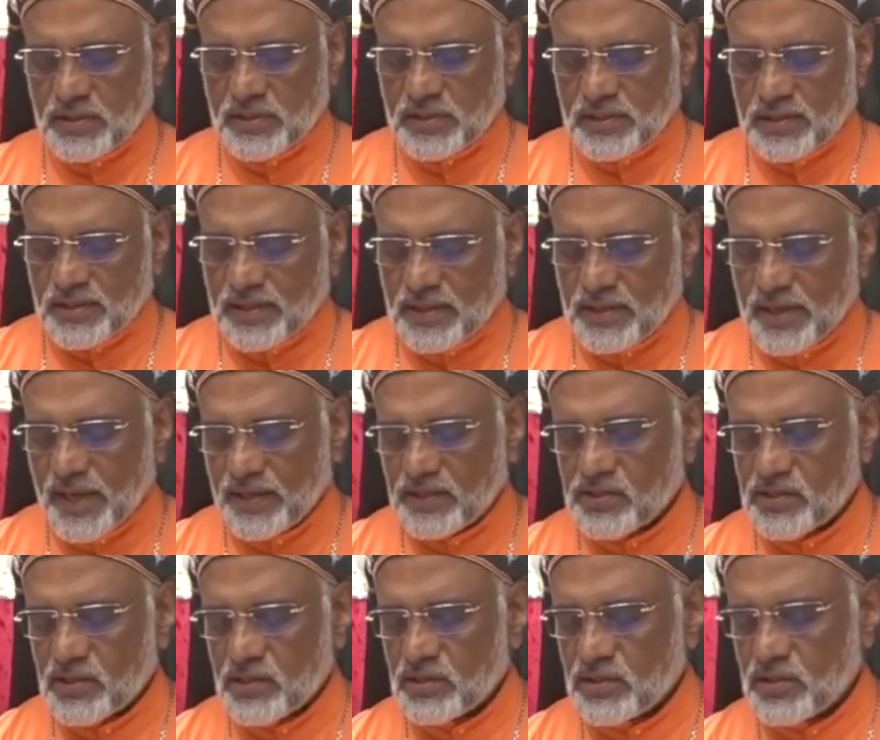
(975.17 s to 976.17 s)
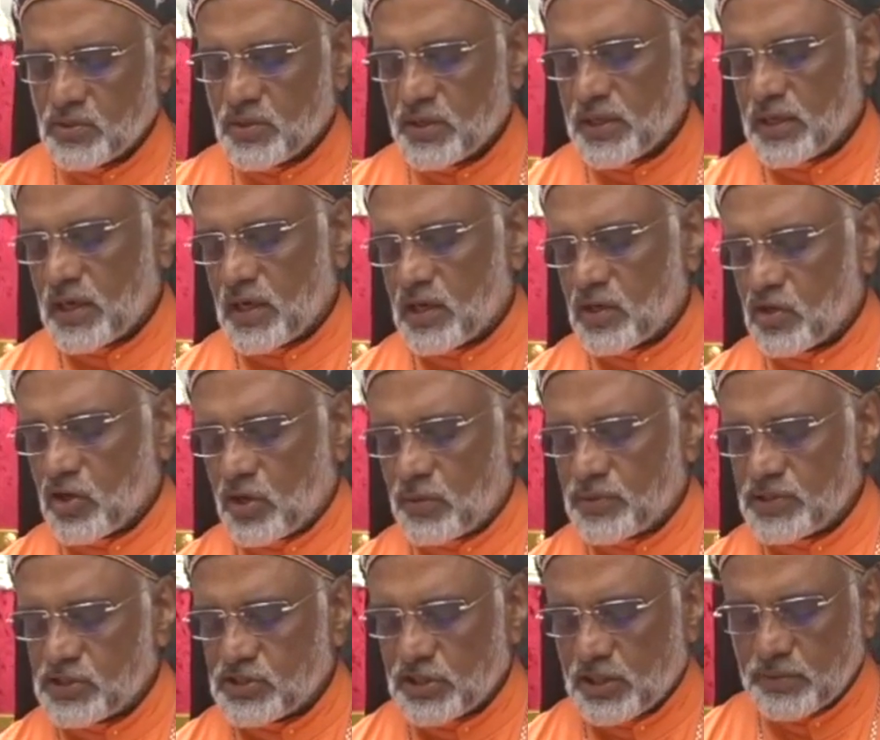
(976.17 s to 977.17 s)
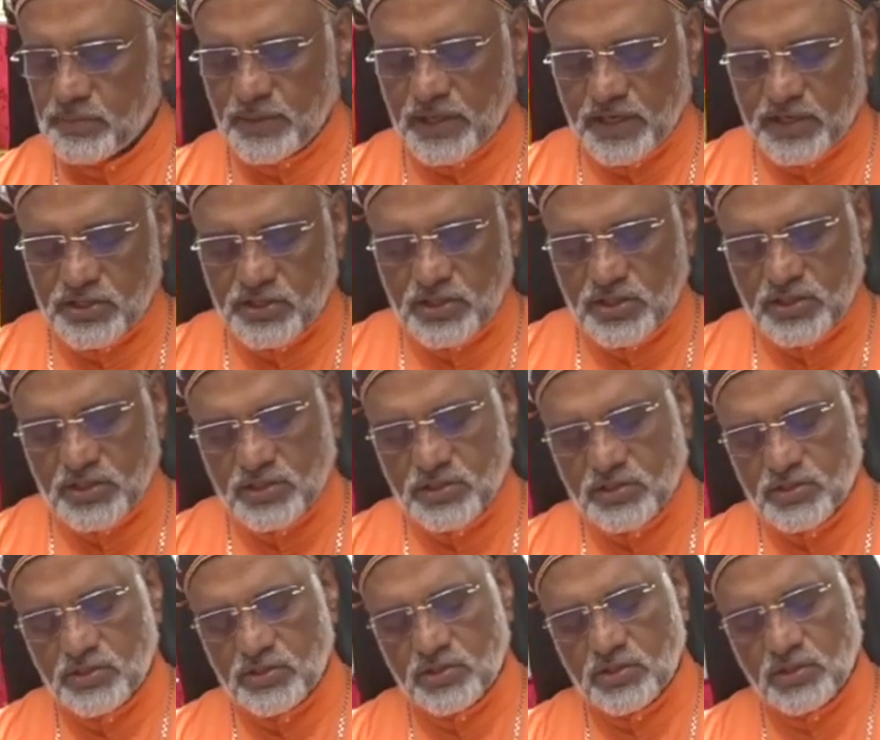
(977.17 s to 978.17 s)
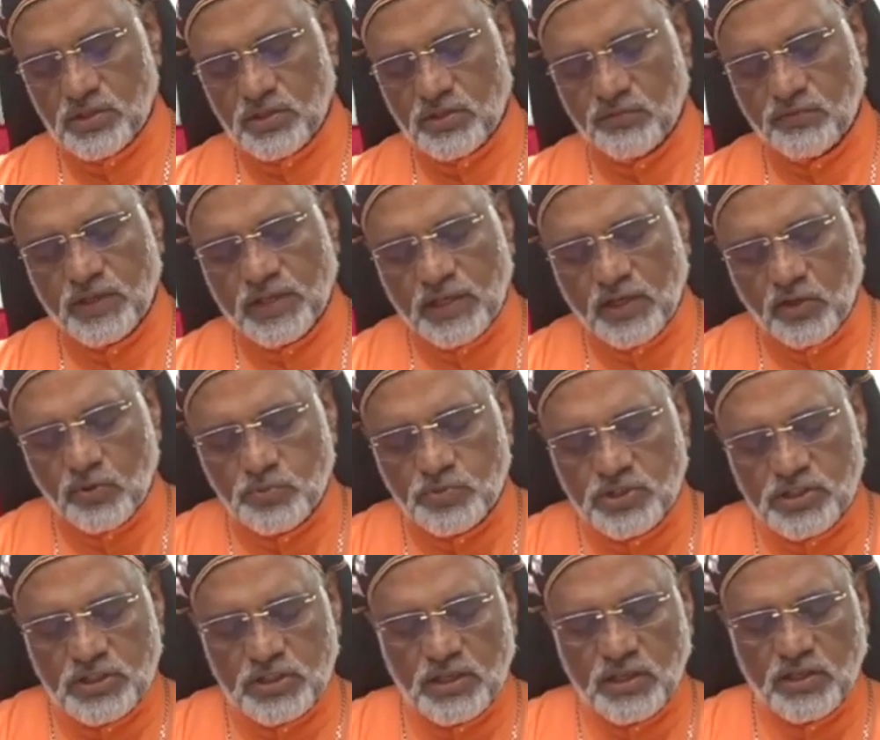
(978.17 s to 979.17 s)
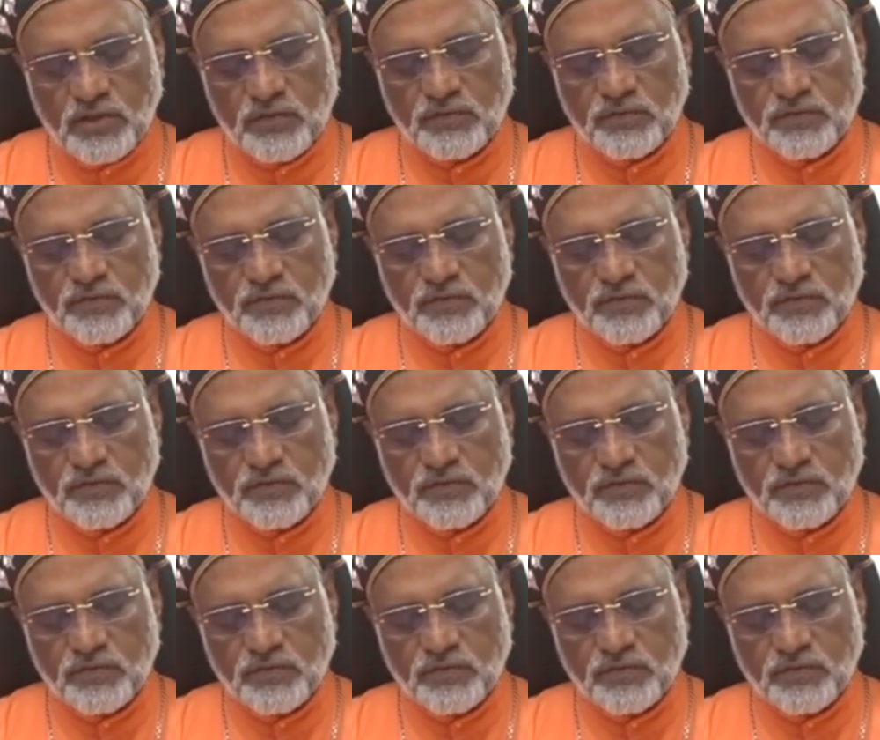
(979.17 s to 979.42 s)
conducting during our common celebrations, we can observe